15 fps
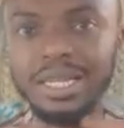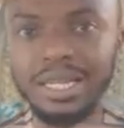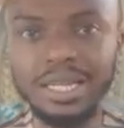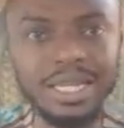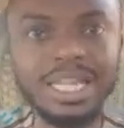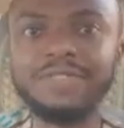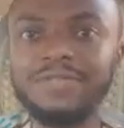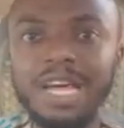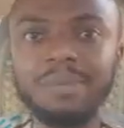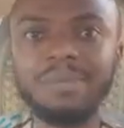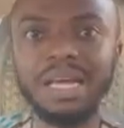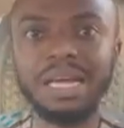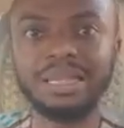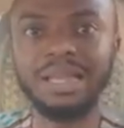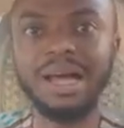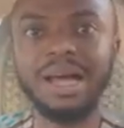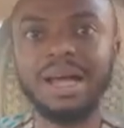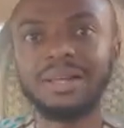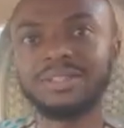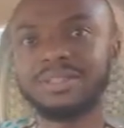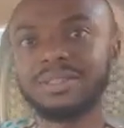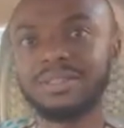leave them like
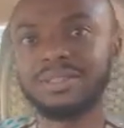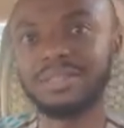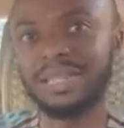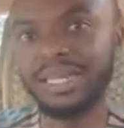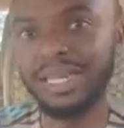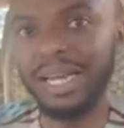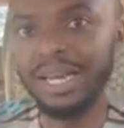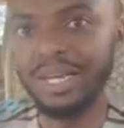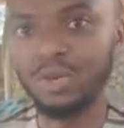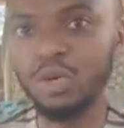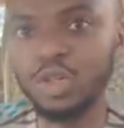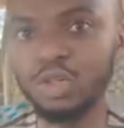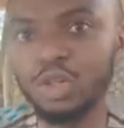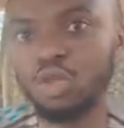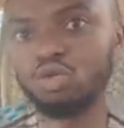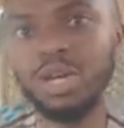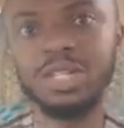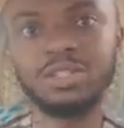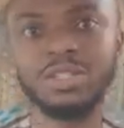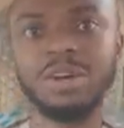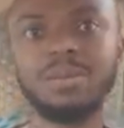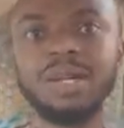that, and then who is just
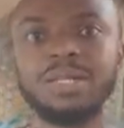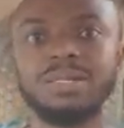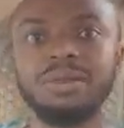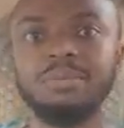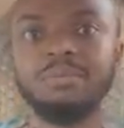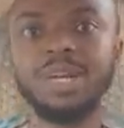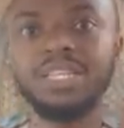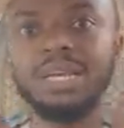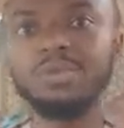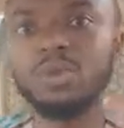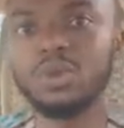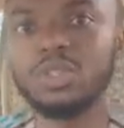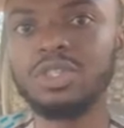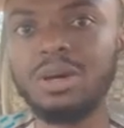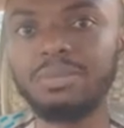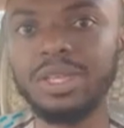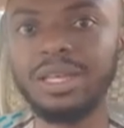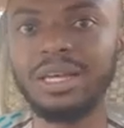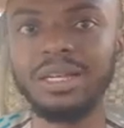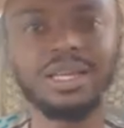trying to come and make them know something,